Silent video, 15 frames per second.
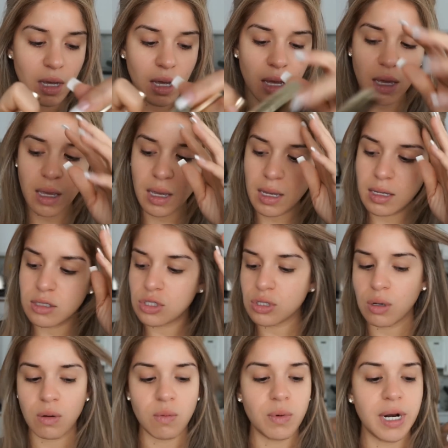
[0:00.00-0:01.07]
And
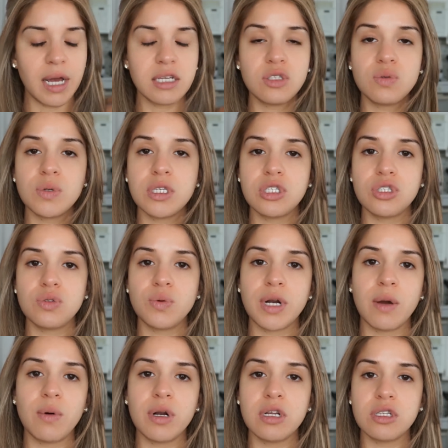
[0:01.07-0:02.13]
so when
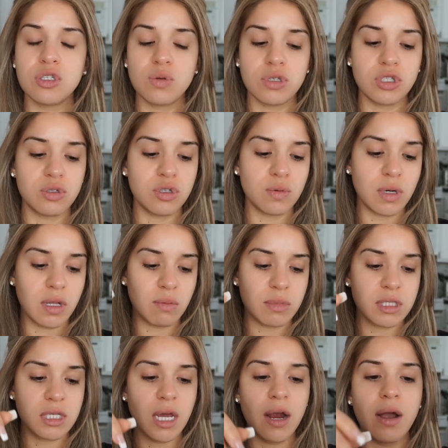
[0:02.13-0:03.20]
I wanted to switch to another
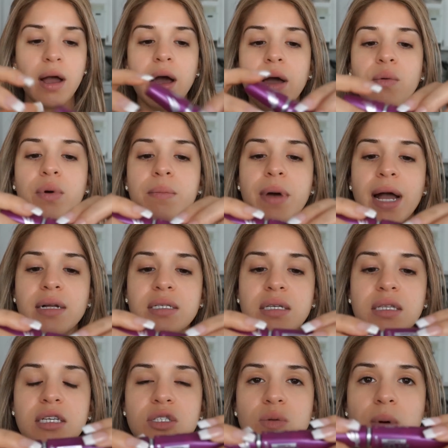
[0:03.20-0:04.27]
mascara, I went back to
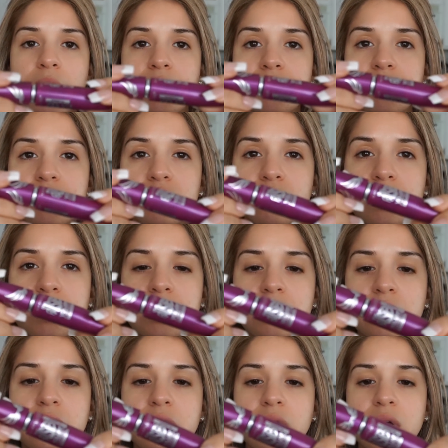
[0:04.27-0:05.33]
this one. This one's
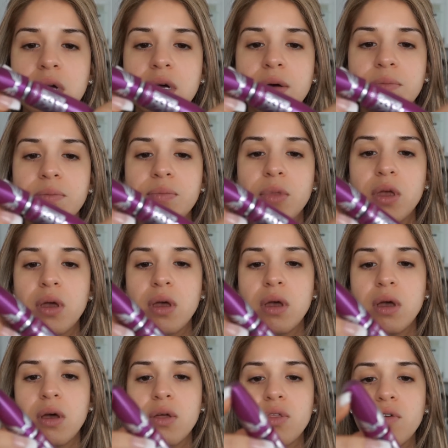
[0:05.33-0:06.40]
the
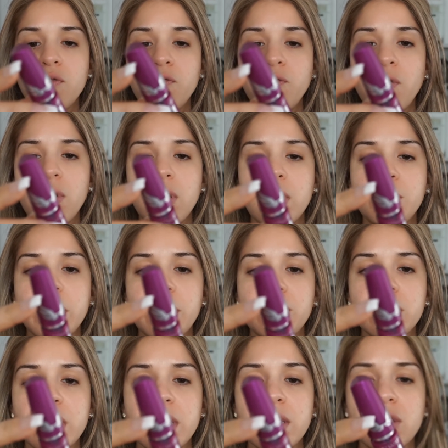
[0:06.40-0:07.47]

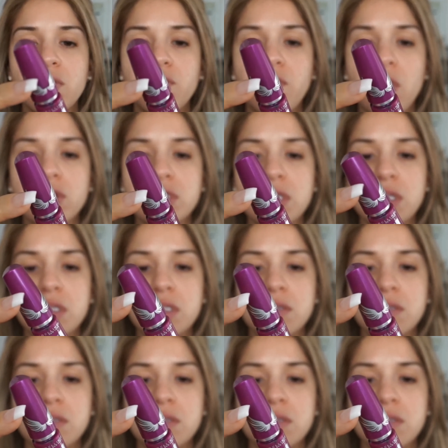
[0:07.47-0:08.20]
Maybelline, the Falsies